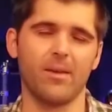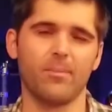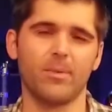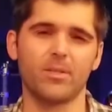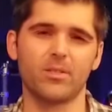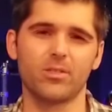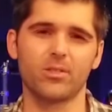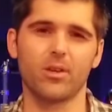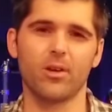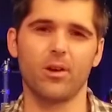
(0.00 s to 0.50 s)
And
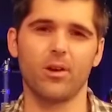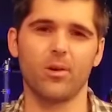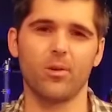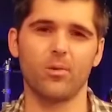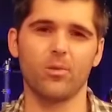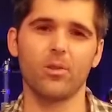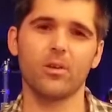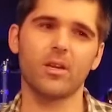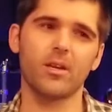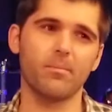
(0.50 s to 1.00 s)
so
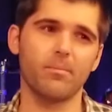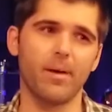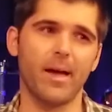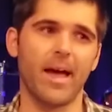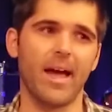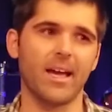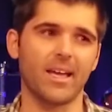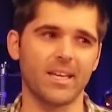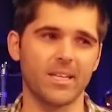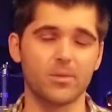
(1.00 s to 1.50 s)
looking
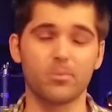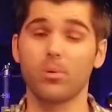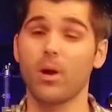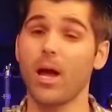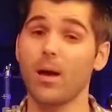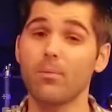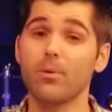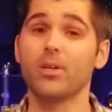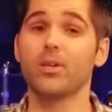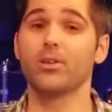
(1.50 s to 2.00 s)
back, it's
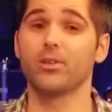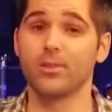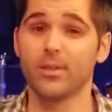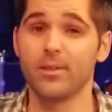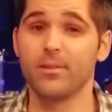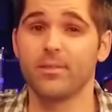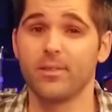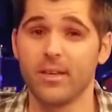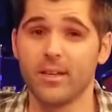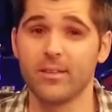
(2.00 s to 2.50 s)
probably a
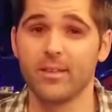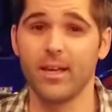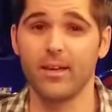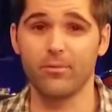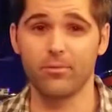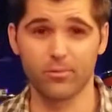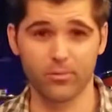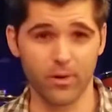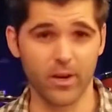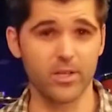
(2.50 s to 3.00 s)
good thing that
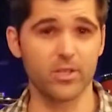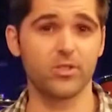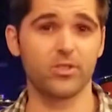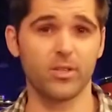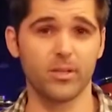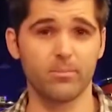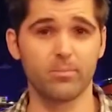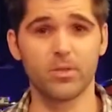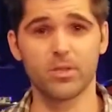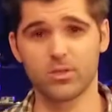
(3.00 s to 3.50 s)

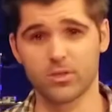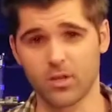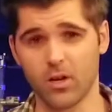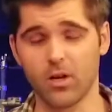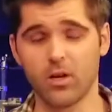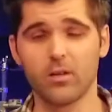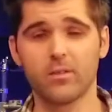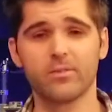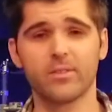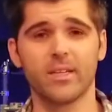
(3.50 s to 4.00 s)
friendship
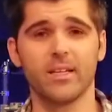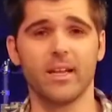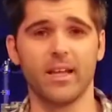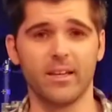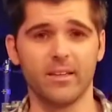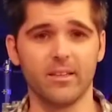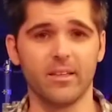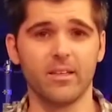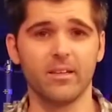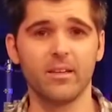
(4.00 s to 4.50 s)
dissolved and
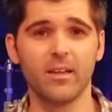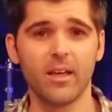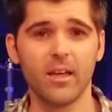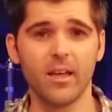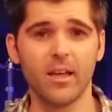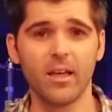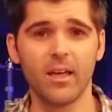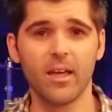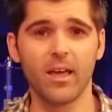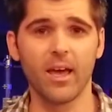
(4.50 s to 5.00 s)
ended.
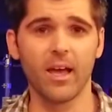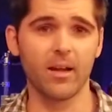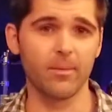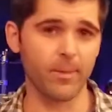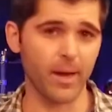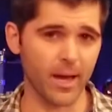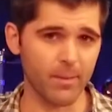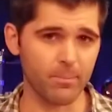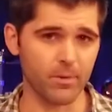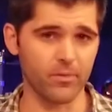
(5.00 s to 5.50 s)
And I'm
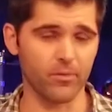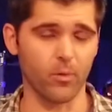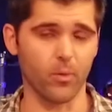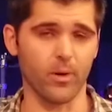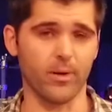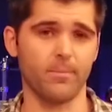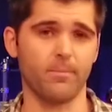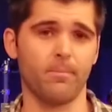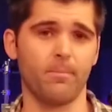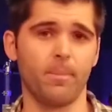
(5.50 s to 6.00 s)
happy for it.